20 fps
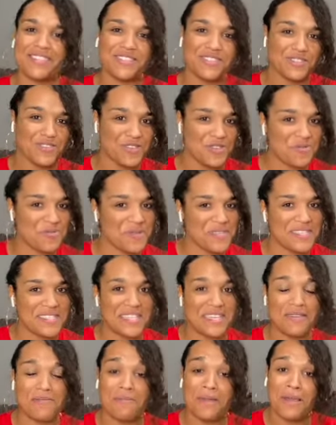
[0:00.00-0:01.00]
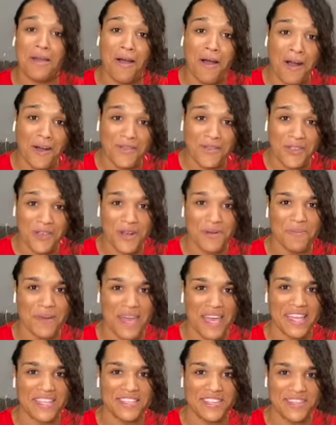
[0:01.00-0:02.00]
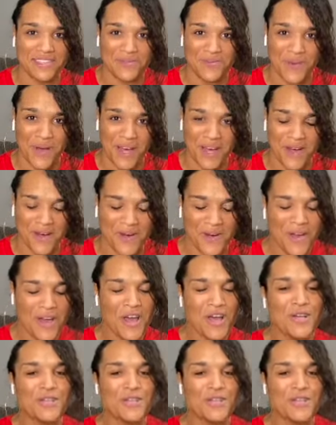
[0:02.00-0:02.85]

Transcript: So you'll be seeing me on their page as well.